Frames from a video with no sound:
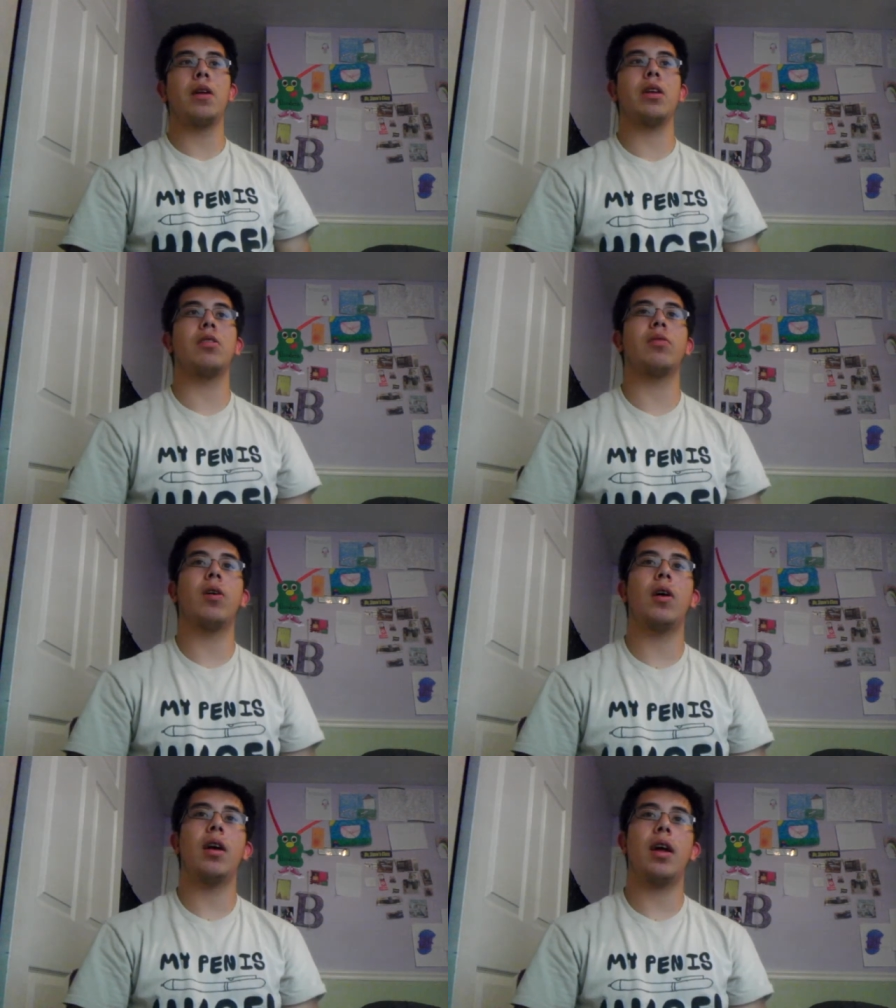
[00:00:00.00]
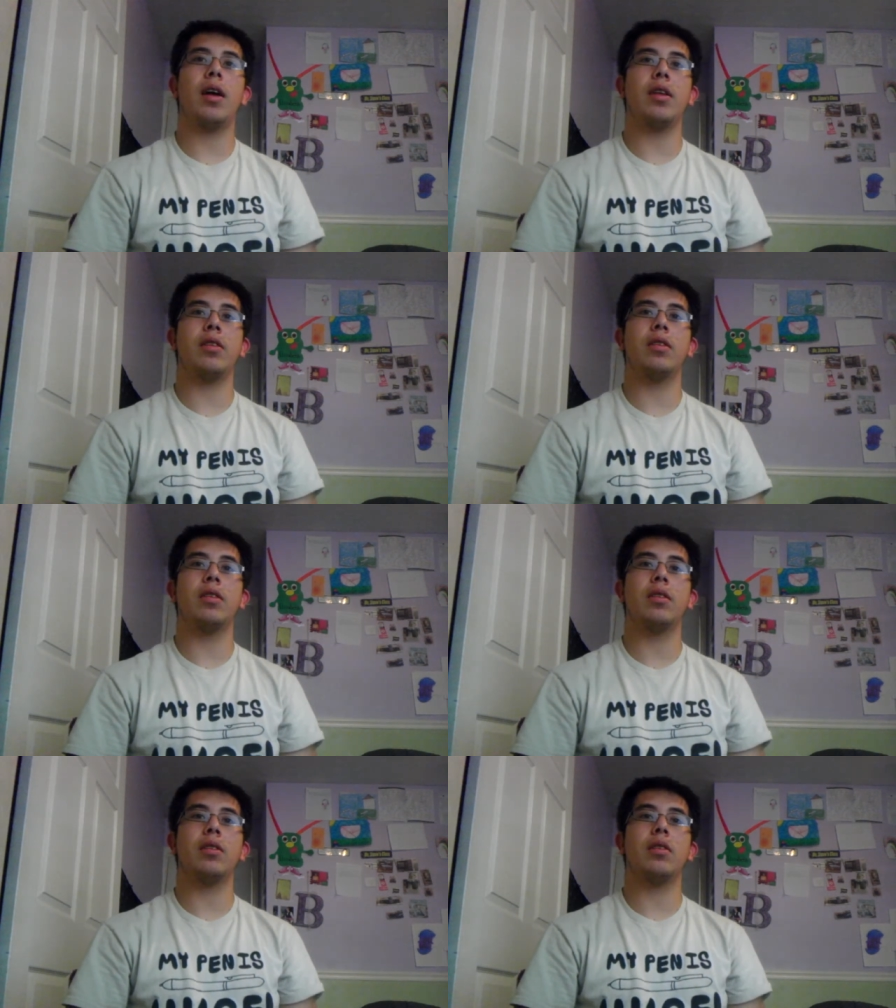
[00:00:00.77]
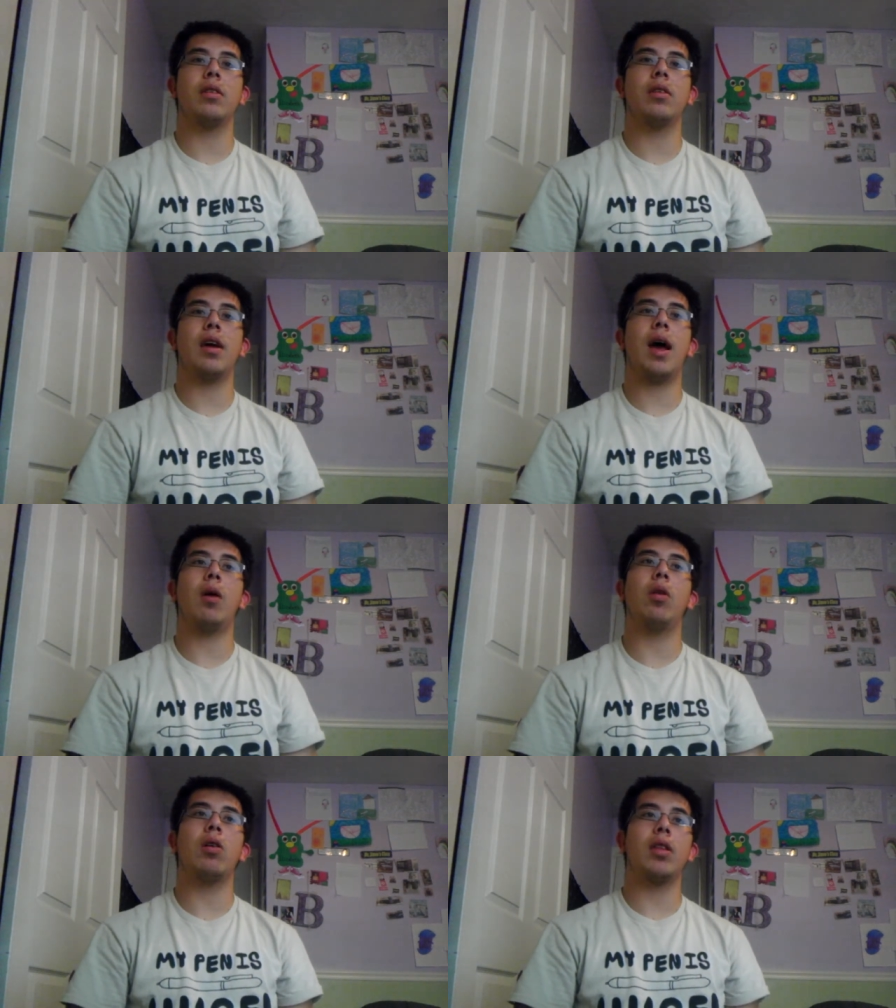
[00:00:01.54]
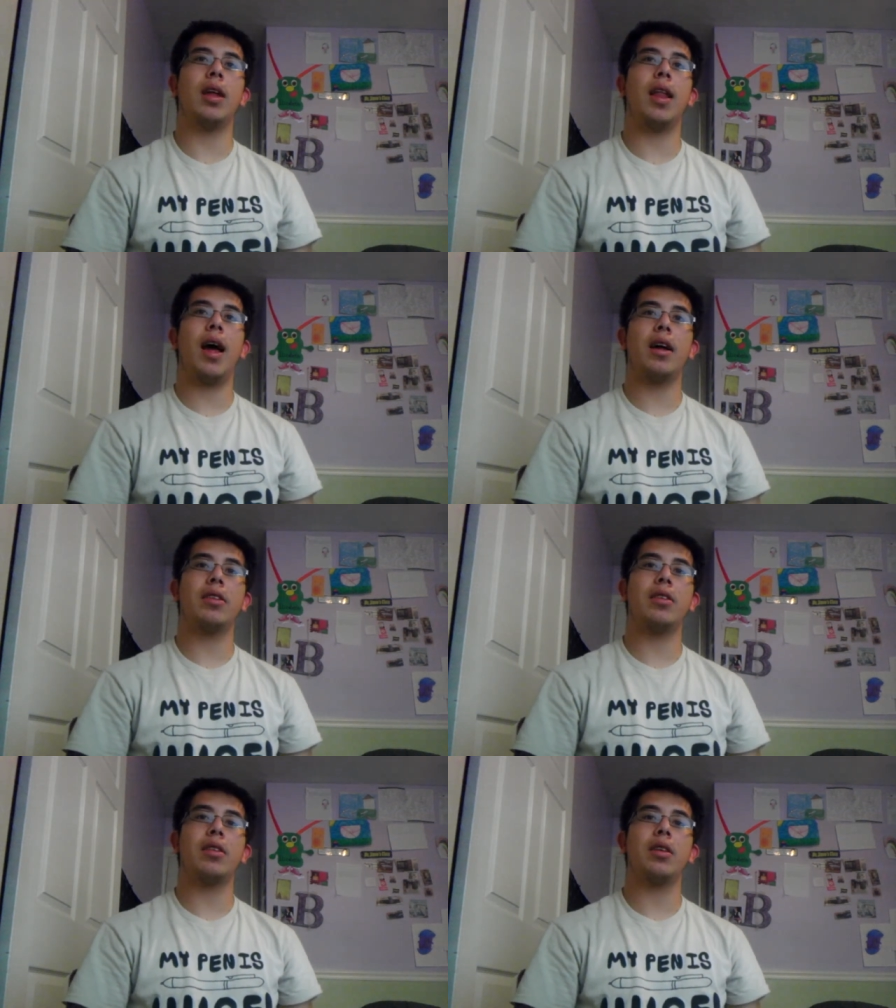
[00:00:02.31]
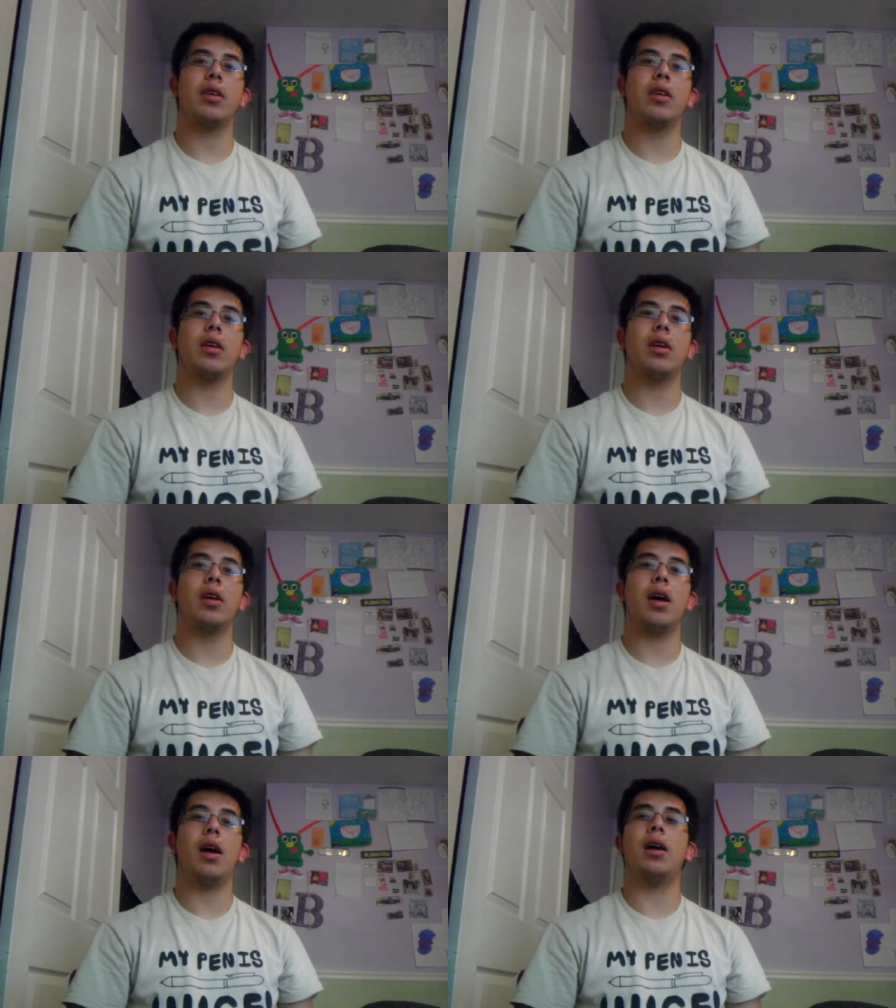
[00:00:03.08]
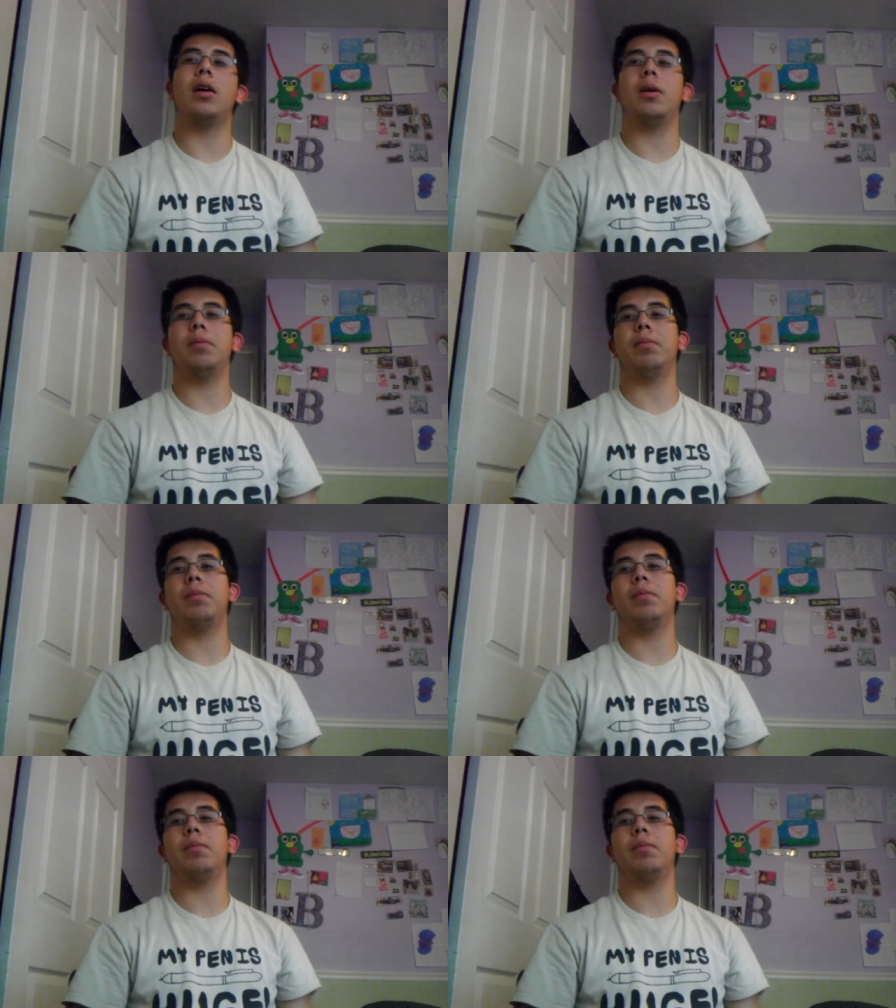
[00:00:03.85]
As far as how long they last, I'm